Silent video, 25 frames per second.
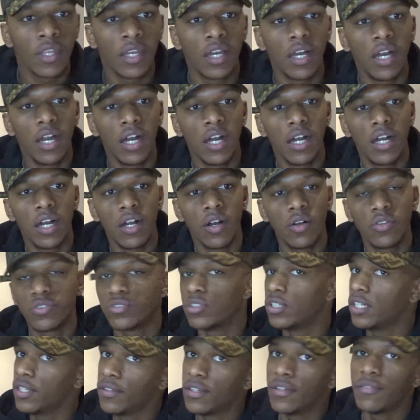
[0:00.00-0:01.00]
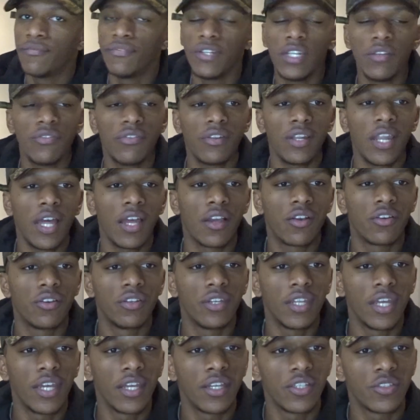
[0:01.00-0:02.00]
Uh, also leave, leave a like
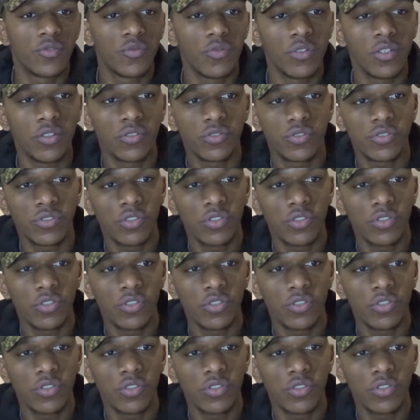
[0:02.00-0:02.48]
on that as well.